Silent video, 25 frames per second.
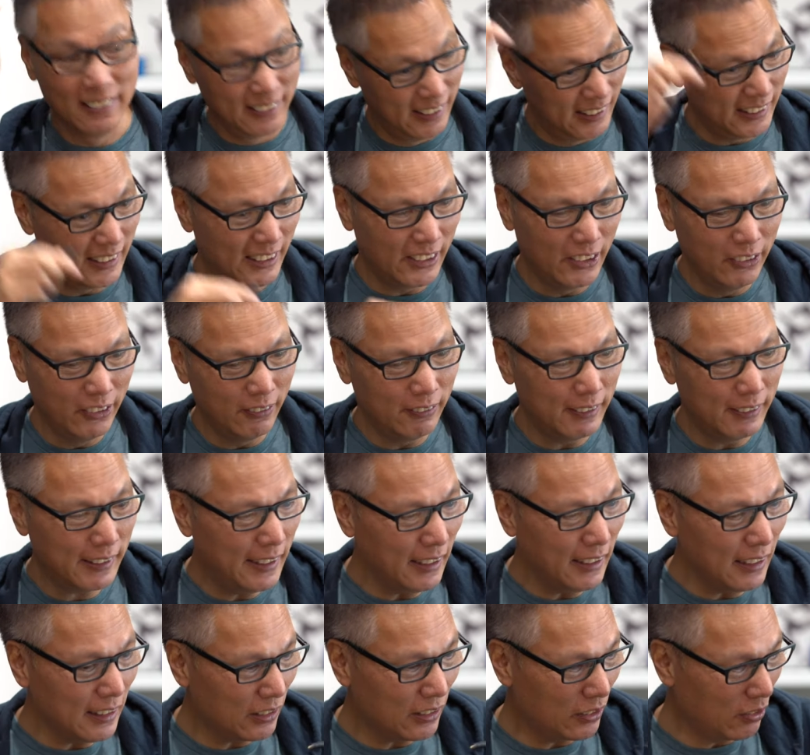It's included with the
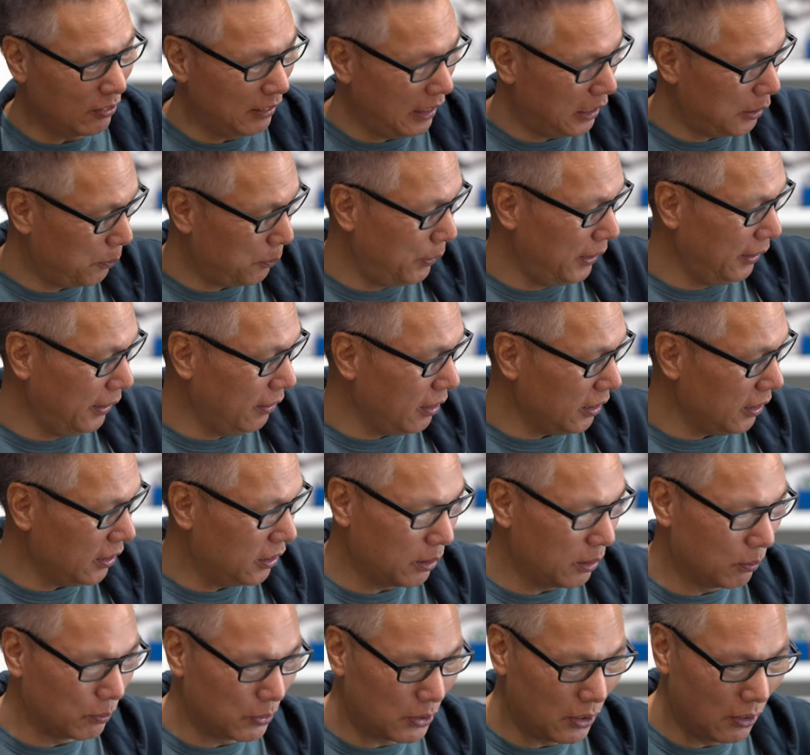kit, so that's pretty awesome.